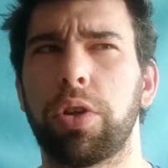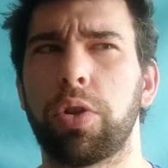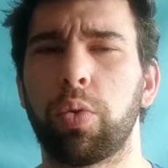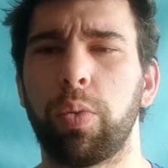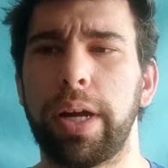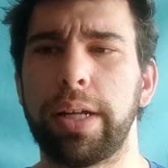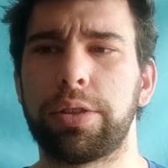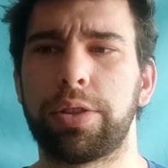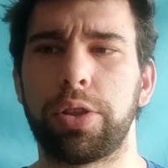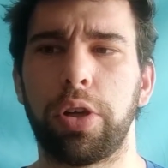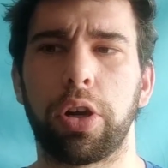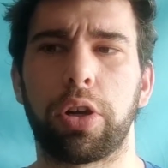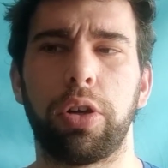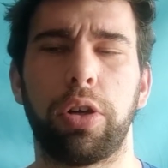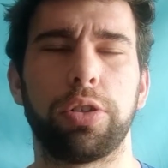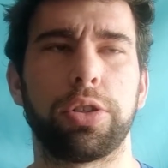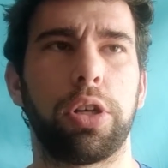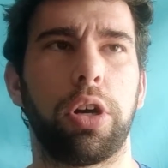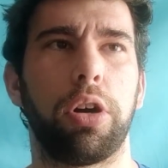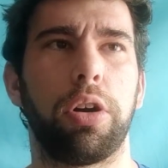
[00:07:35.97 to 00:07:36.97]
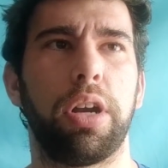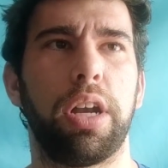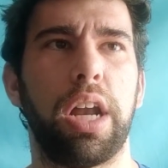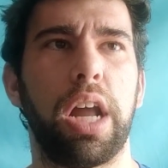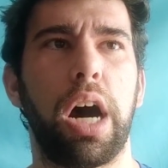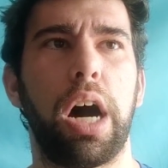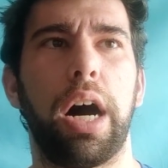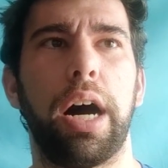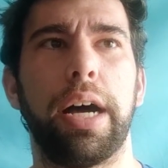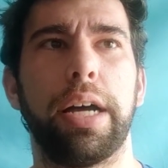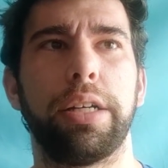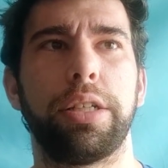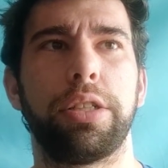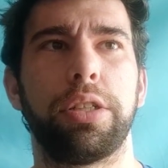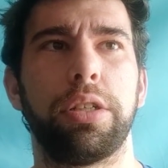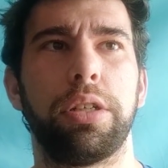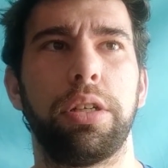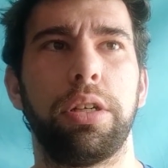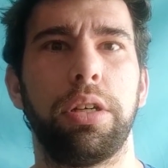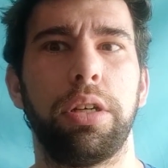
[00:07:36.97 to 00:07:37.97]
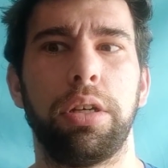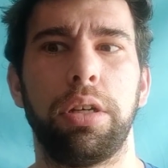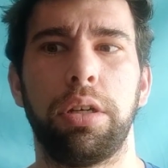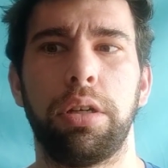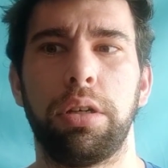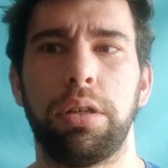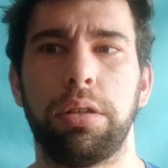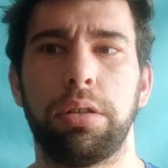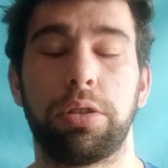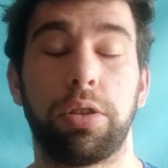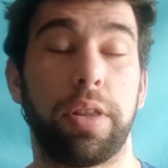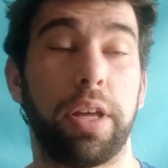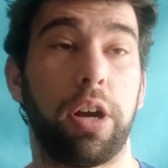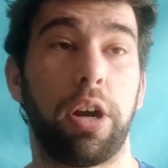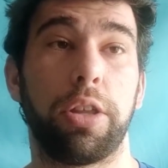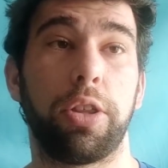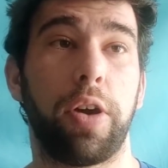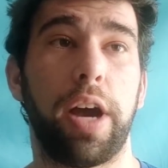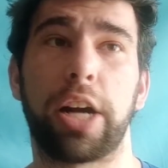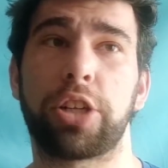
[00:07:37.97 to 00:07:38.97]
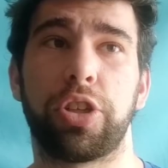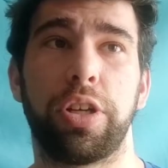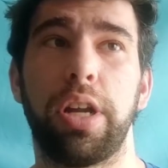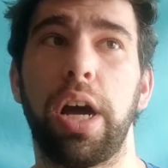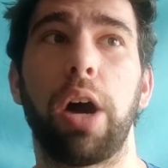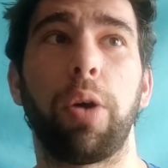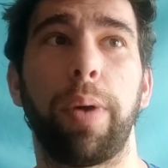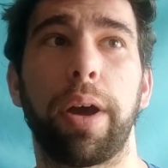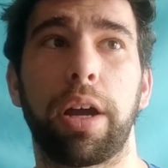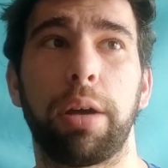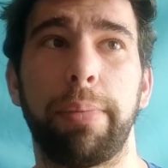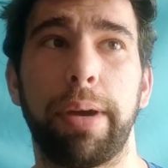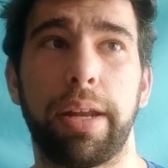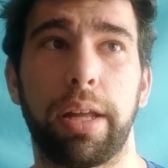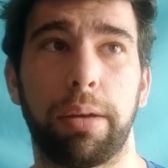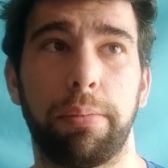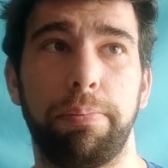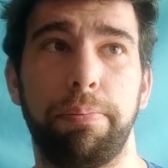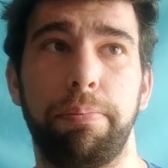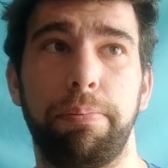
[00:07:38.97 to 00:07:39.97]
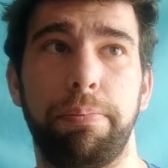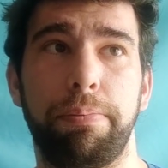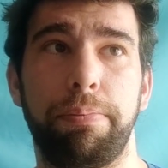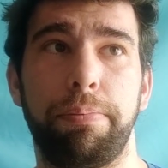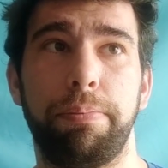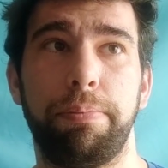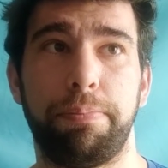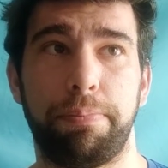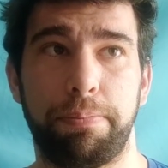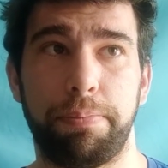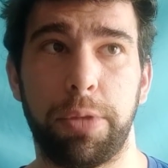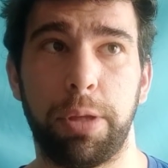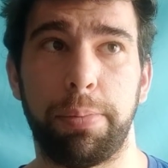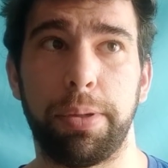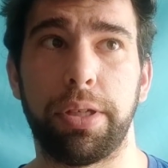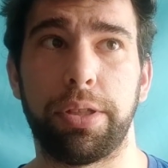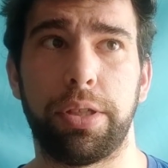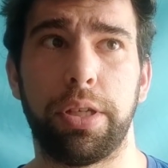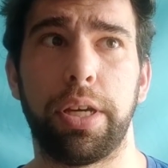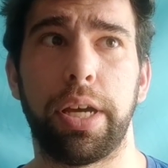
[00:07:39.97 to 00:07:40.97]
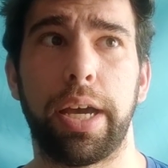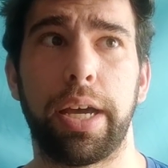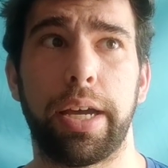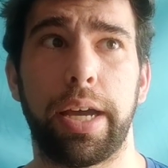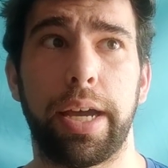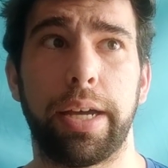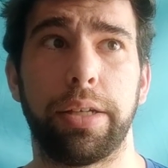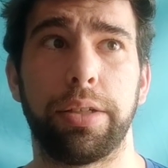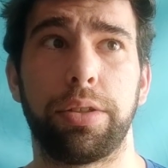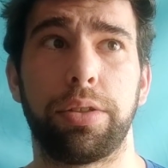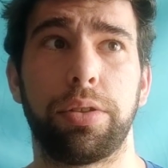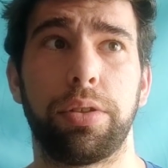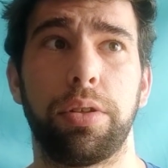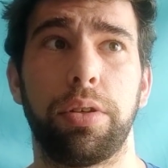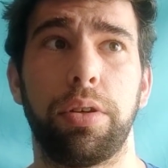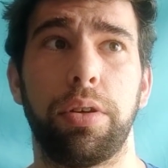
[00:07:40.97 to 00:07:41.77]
So the red circles are not... So they're actually not recommending the BCAAs.